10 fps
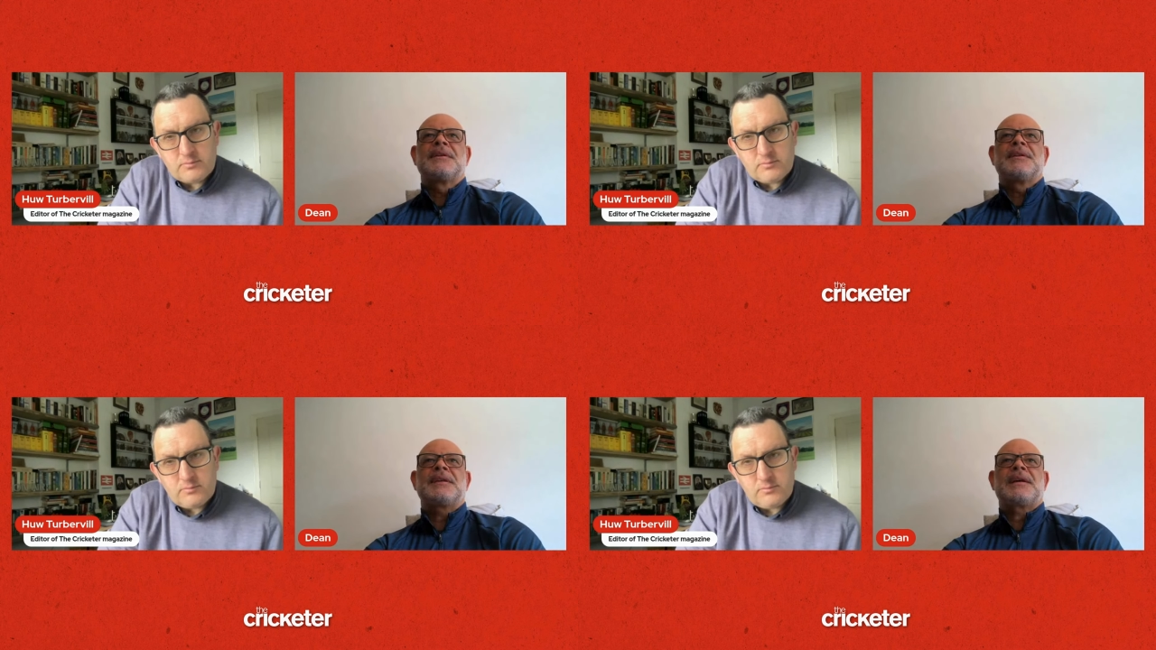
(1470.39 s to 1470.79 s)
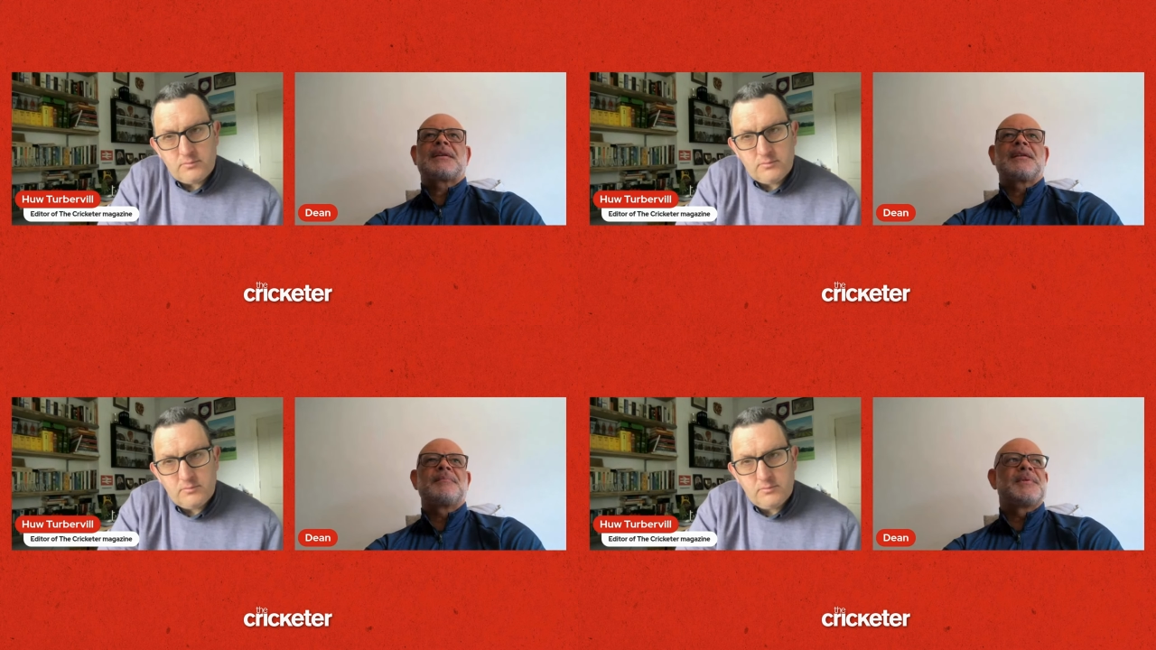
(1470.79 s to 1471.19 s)
Speaker 1: their
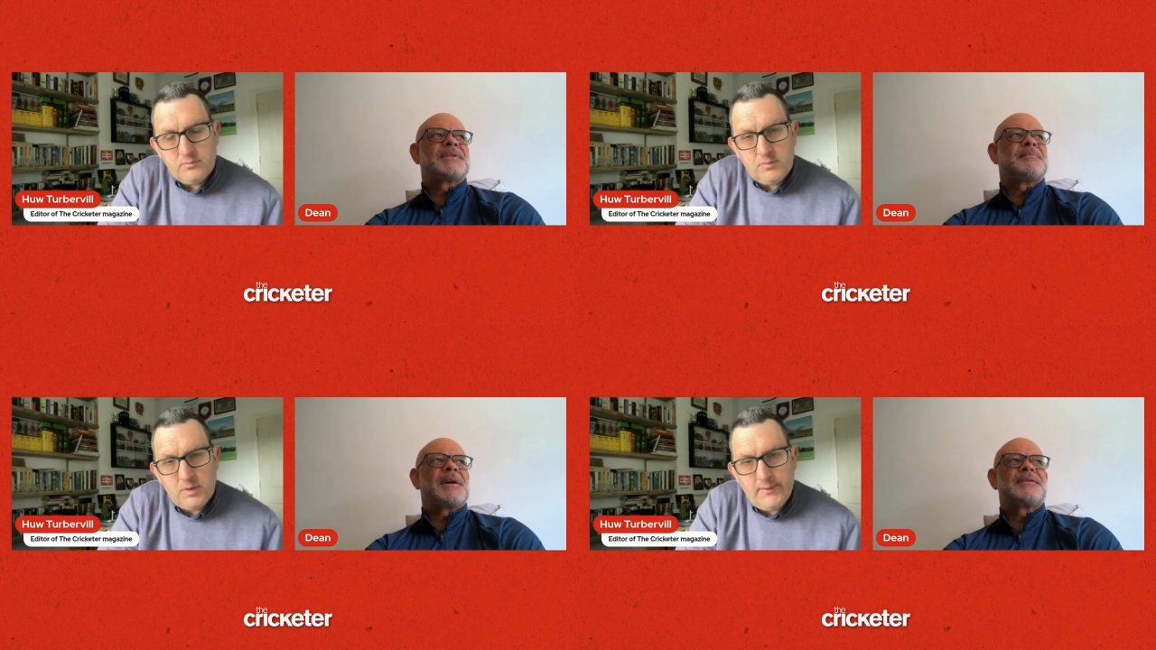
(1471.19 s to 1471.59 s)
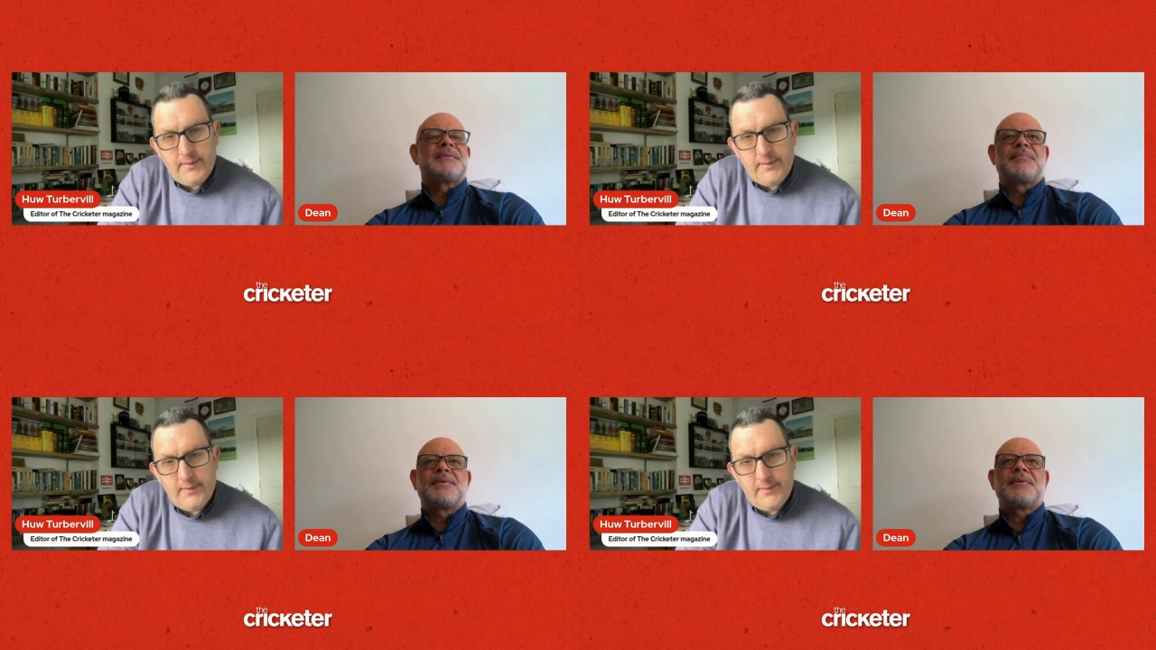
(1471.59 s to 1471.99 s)
club was the most
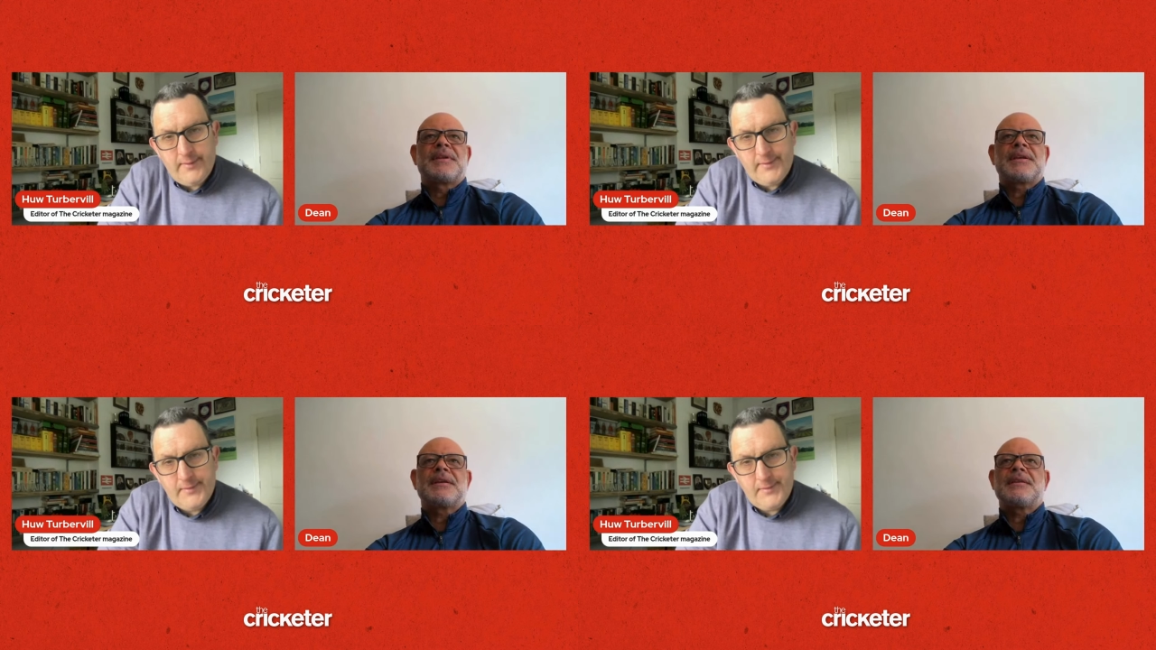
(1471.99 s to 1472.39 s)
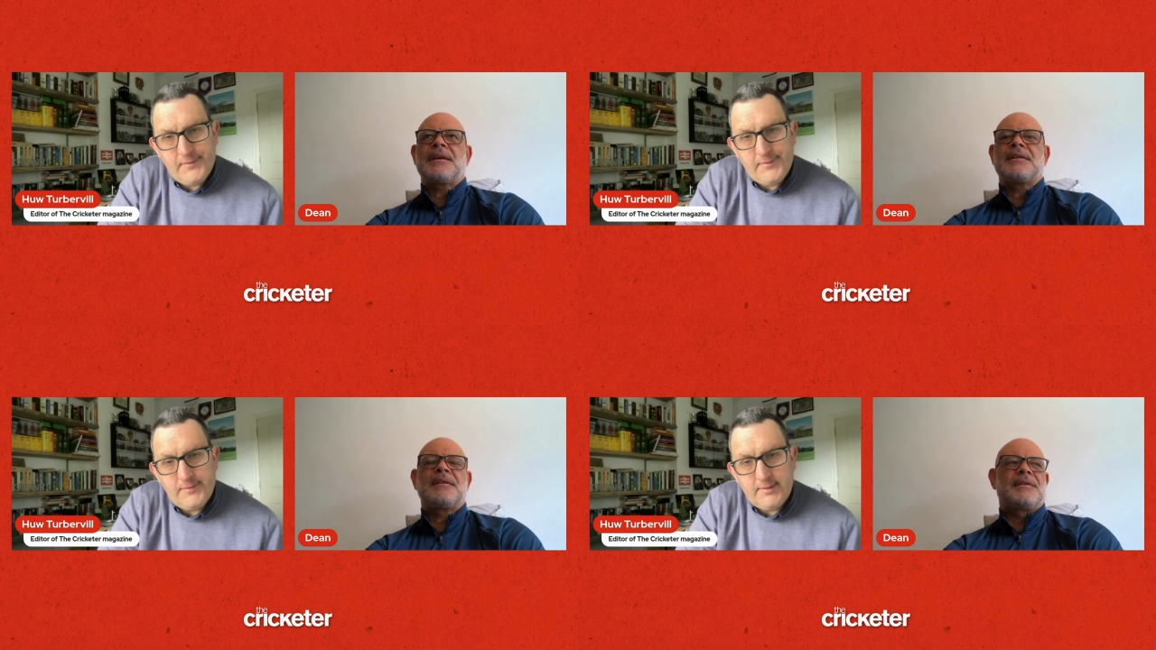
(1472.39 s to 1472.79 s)
important thing. And,
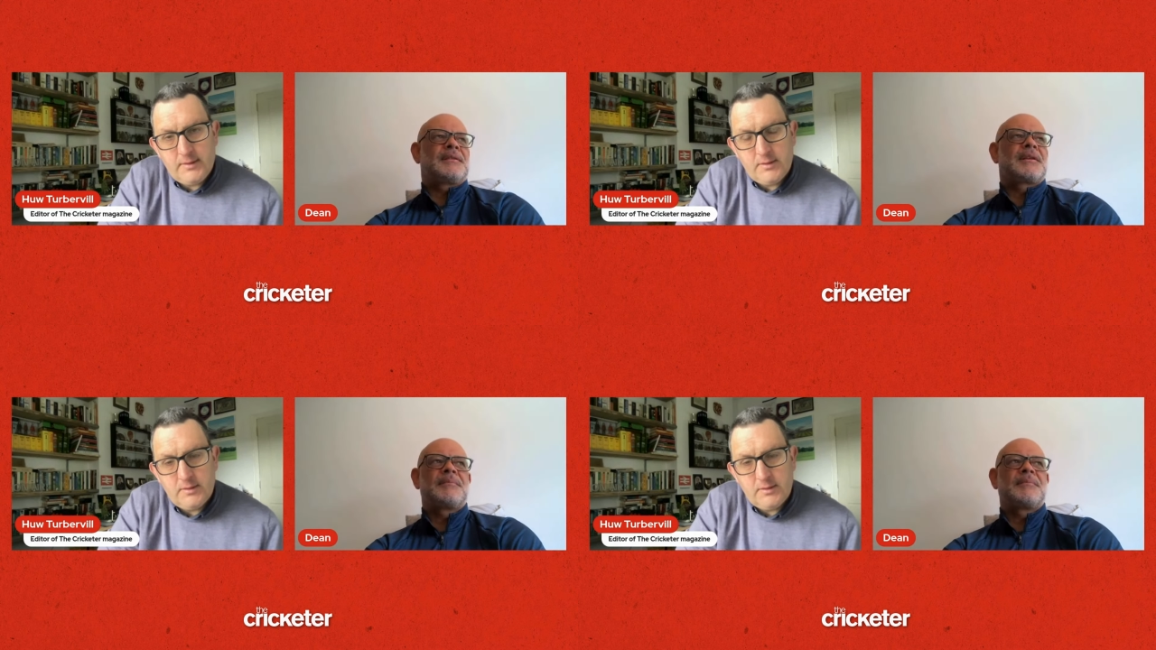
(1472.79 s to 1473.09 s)
and look, club